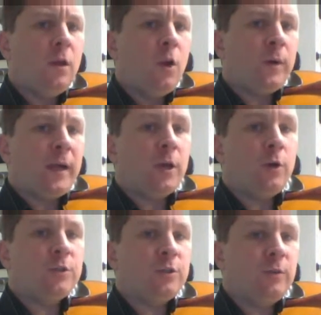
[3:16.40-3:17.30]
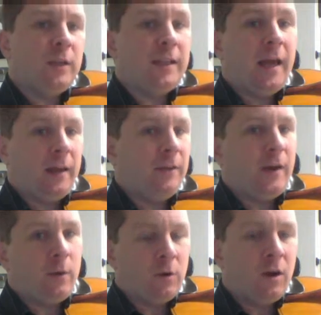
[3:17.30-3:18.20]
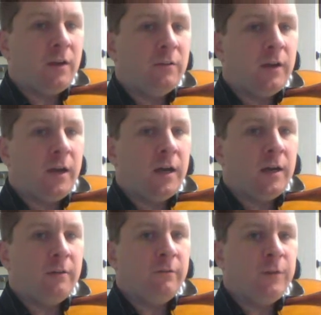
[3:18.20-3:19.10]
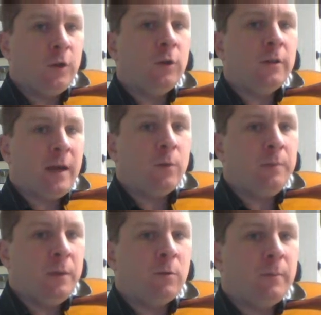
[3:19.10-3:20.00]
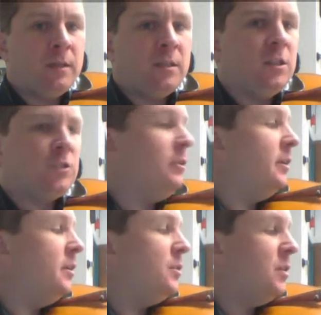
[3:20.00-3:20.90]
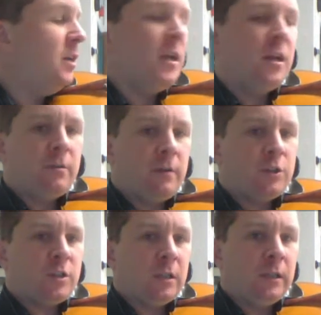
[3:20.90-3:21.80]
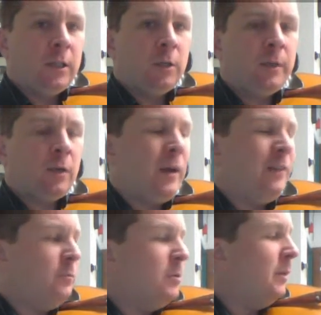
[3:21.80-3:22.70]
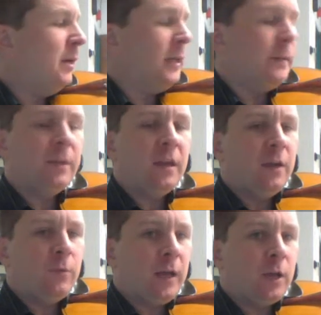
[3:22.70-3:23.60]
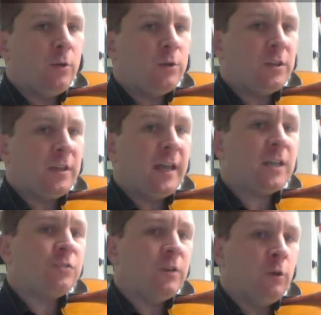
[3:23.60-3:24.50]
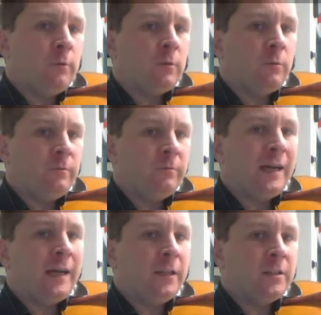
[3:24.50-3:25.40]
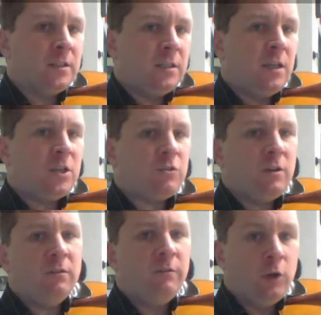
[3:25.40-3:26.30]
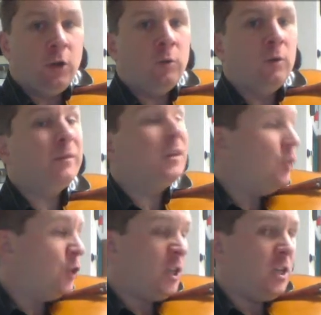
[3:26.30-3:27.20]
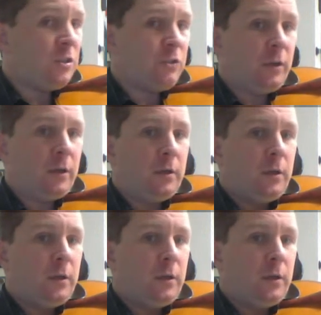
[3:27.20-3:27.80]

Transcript: When I go to, and that if I were on viola, that would be where my D string is, right? Just a little bit away from your body. When I go to the next string over, violin's a D string, viola would be a G string,